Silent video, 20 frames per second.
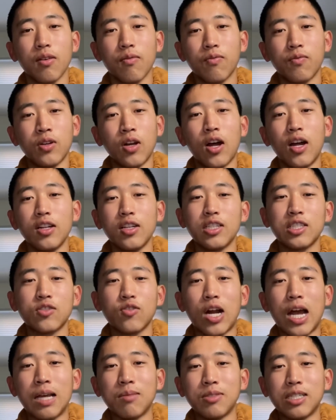Fanon
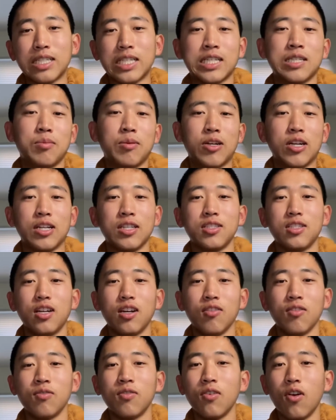describes his experience
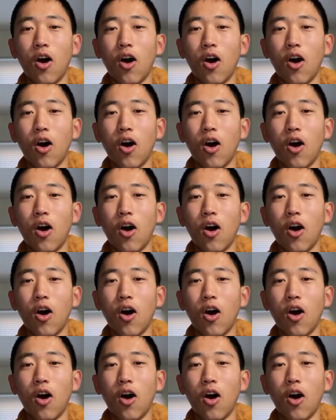of